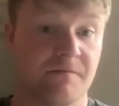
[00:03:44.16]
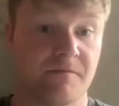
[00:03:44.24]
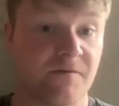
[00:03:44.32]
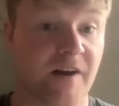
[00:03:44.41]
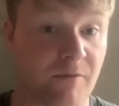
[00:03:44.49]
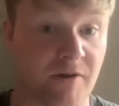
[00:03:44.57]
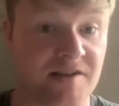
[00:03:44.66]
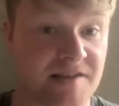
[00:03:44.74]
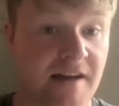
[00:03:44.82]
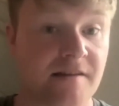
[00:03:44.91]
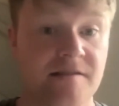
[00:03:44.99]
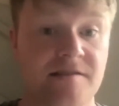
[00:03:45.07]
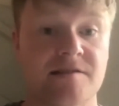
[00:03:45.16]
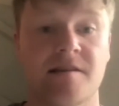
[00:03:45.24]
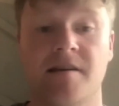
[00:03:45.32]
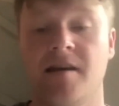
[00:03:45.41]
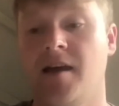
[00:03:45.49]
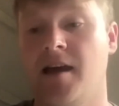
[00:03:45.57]
framework standards.
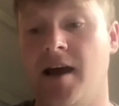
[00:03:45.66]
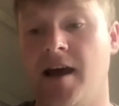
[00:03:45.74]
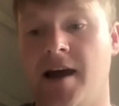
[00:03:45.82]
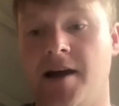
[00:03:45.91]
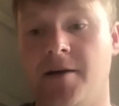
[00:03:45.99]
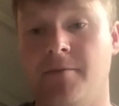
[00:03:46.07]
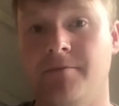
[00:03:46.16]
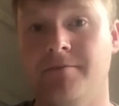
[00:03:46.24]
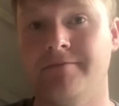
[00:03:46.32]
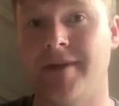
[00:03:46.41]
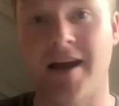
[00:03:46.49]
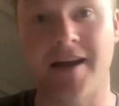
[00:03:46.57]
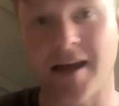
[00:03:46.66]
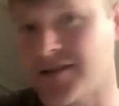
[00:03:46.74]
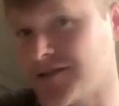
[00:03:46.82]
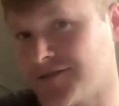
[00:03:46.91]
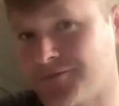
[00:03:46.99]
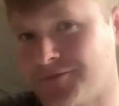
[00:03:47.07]
I
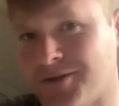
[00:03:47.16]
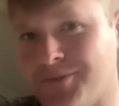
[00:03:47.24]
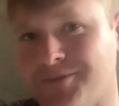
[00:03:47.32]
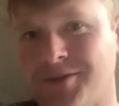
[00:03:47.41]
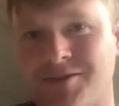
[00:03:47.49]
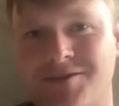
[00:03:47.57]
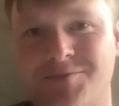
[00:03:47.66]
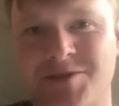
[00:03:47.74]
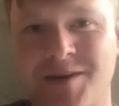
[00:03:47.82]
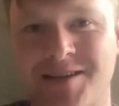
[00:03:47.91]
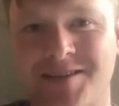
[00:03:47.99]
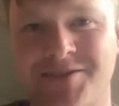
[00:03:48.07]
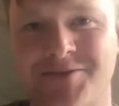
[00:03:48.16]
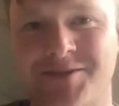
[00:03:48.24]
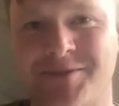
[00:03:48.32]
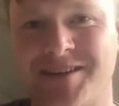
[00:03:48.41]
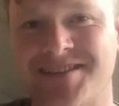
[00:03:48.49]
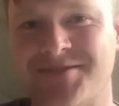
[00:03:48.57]
guess from your perspective,
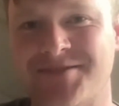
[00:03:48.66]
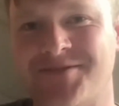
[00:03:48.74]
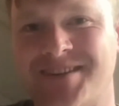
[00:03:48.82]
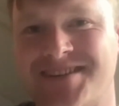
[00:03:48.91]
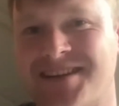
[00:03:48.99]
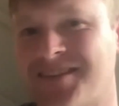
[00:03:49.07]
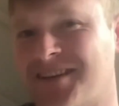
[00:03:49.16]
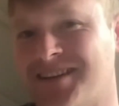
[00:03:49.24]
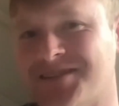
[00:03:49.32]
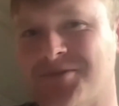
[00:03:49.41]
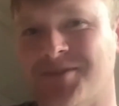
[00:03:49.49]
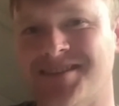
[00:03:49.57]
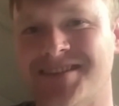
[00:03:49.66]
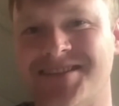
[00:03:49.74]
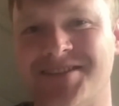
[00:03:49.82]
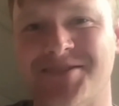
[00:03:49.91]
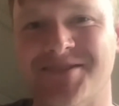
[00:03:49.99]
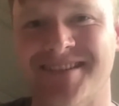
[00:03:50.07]
Thomas, if there's anything else you wanted
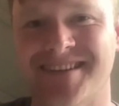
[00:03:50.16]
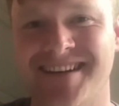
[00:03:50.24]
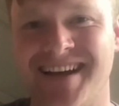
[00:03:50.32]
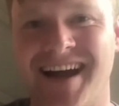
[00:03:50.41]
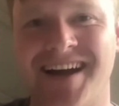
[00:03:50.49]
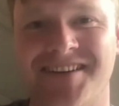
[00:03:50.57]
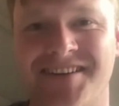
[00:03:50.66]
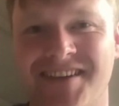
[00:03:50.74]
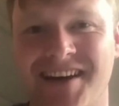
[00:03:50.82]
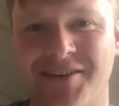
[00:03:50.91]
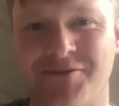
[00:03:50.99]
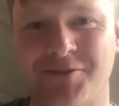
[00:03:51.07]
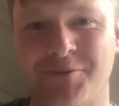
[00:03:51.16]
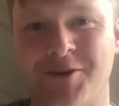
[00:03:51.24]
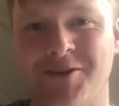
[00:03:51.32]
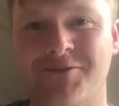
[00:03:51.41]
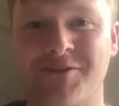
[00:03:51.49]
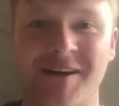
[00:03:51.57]
to add on that from
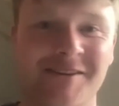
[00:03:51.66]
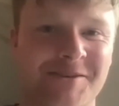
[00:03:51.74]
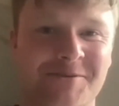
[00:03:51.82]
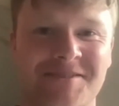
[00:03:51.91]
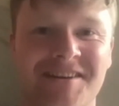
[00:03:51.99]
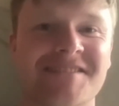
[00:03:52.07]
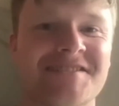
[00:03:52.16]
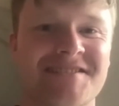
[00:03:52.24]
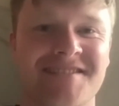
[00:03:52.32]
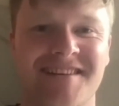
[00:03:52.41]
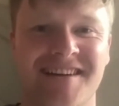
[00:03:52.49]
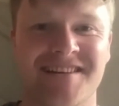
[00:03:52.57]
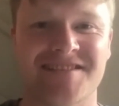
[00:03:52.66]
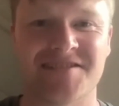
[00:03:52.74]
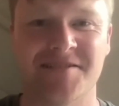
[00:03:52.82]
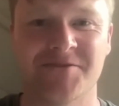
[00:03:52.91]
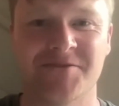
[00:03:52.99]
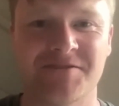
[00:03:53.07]
what Falco does as a
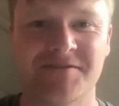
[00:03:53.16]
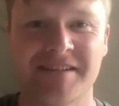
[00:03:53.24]
solution?